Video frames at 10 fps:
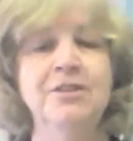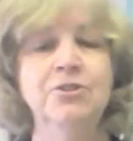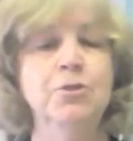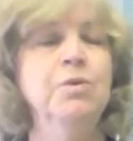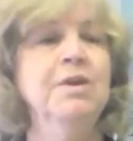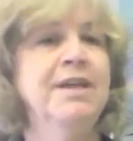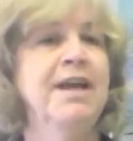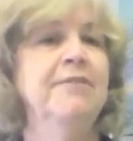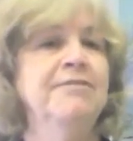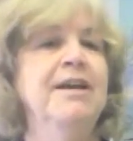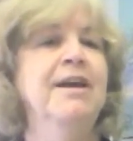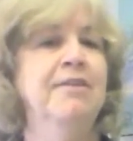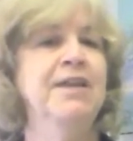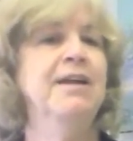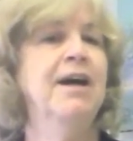So you really have to
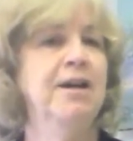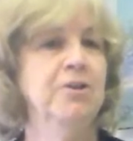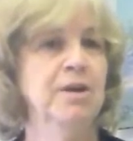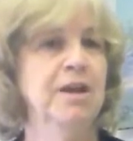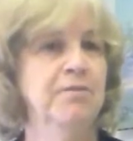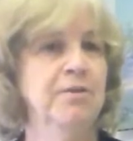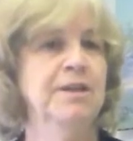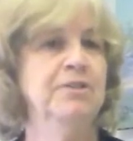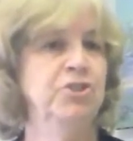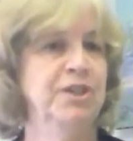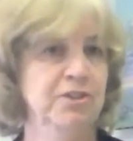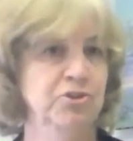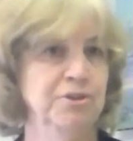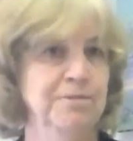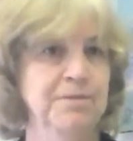have that higher level education.